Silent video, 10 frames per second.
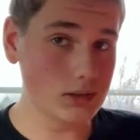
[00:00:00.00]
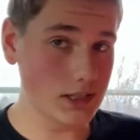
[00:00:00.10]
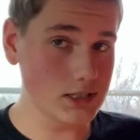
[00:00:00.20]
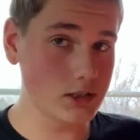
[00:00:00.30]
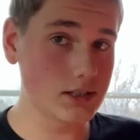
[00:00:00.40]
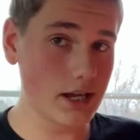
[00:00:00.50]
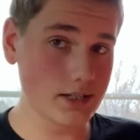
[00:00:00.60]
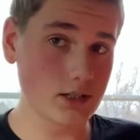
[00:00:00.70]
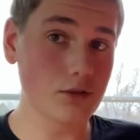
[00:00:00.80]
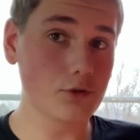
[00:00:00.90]
These
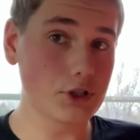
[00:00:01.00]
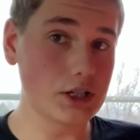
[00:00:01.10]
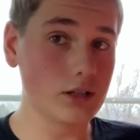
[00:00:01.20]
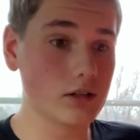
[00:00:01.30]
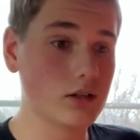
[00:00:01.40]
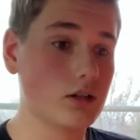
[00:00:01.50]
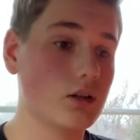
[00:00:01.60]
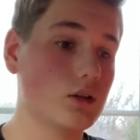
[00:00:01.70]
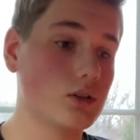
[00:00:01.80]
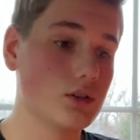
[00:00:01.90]
guys are 3.
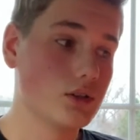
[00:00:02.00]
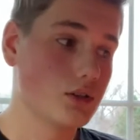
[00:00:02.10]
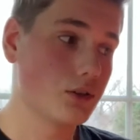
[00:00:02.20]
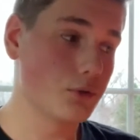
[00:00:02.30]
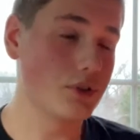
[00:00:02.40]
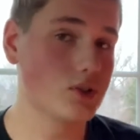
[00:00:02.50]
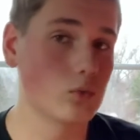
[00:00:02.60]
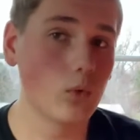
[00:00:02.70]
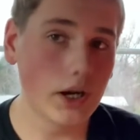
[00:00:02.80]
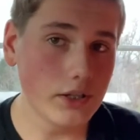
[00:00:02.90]
The reason
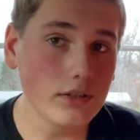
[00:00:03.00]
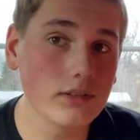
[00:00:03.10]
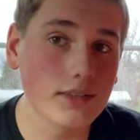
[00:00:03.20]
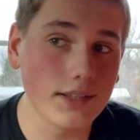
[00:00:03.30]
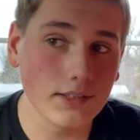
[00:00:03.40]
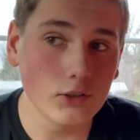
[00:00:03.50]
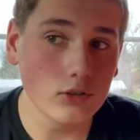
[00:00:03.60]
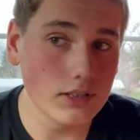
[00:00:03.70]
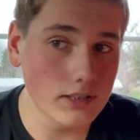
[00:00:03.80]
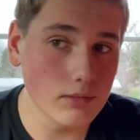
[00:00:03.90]
why you
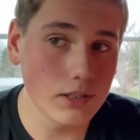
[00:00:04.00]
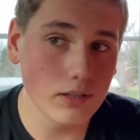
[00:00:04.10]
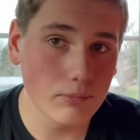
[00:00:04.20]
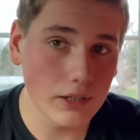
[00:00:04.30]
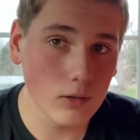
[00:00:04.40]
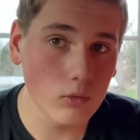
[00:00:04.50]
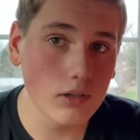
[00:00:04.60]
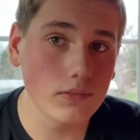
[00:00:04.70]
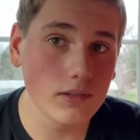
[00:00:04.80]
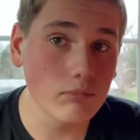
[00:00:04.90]
need to get a bigger
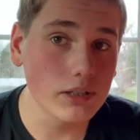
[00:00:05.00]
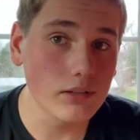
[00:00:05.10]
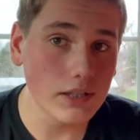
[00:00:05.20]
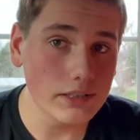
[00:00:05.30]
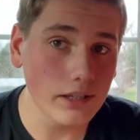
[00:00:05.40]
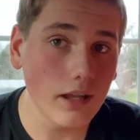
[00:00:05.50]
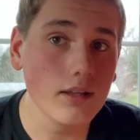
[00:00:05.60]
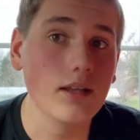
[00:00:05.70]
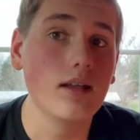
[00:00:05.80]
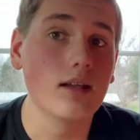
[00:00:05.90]
one, the bigger they get,
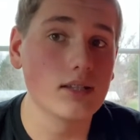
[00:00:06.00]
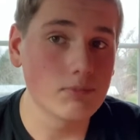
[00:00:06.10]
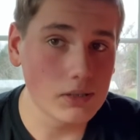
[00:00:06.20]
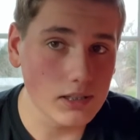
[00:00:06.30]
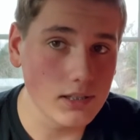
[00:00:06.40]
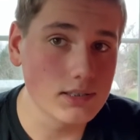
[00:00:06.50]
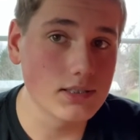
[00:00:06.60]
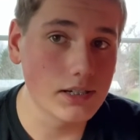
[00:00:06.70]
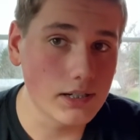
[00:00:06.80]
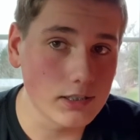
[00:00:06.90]
is because
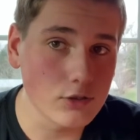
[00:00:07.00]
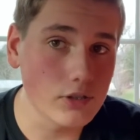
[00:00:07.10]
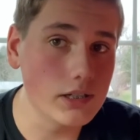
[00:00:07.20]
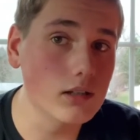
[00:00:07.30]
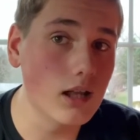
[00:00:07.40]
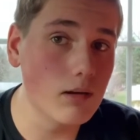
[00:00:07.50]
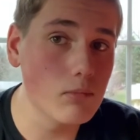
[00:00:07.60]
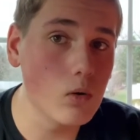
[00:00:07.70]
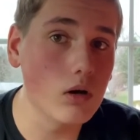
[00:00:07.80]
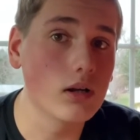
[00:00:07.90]
they're going to drink a lot
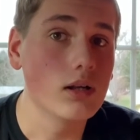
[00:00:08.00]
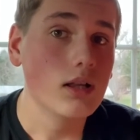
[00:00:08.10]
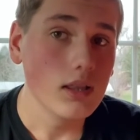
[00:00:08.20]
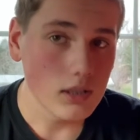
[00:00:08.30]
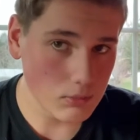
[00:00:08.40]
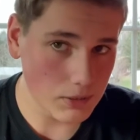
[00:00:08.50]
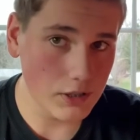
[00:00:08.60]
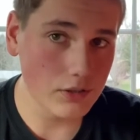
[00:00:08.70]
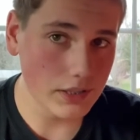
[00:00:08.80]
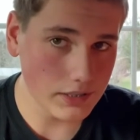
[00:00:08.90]
more the
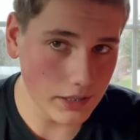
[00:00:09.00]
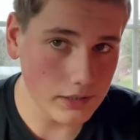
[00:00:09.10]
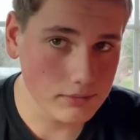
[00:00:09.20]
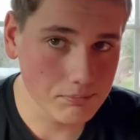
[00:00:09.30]
bigger they get.